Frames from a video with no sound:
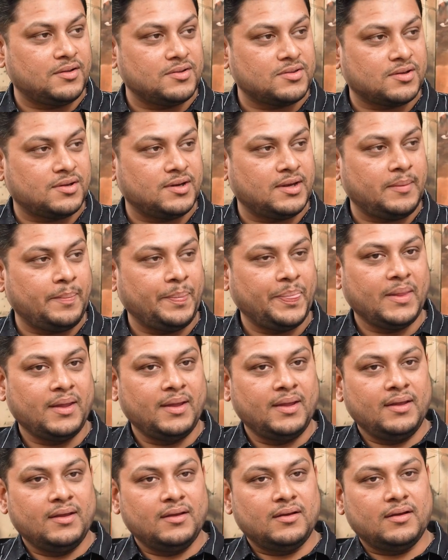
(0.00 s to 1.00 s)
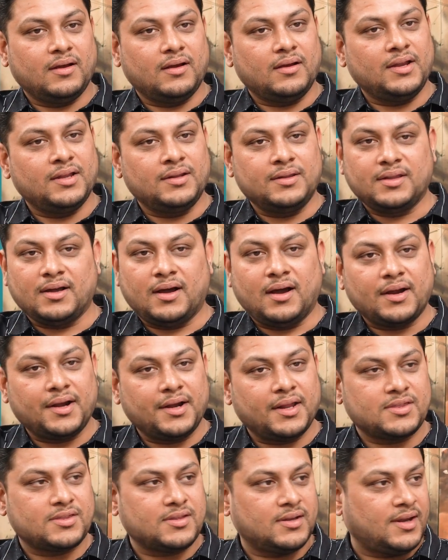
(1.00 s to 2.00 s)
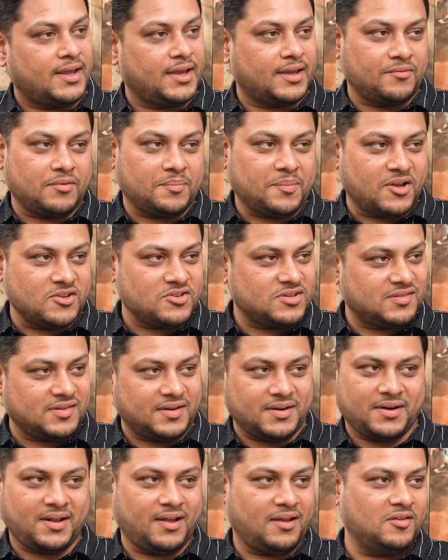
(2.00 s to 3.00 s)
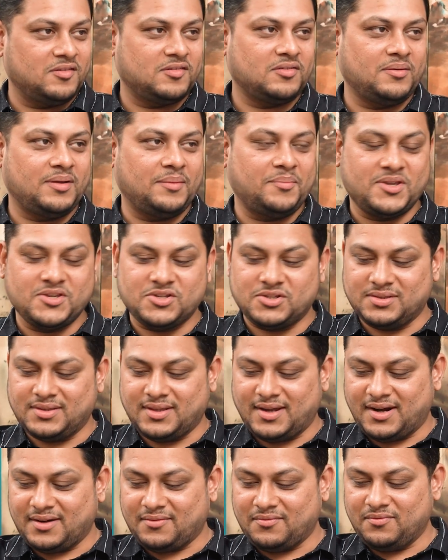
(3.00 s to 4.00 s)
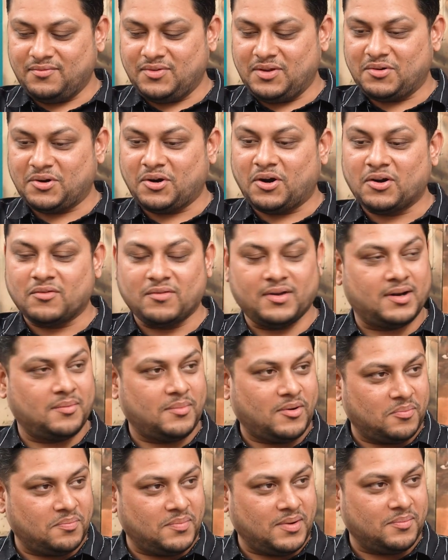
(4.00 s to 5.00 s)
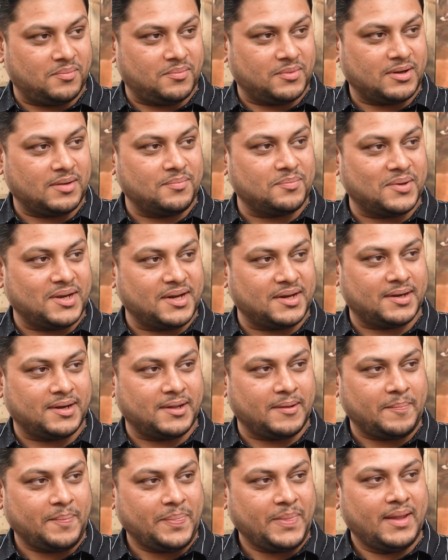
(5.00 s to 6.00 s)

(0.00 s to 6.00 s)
our journey in the architecture, like Vipanchi said, and I mentioned that we were not aware about BIM completely.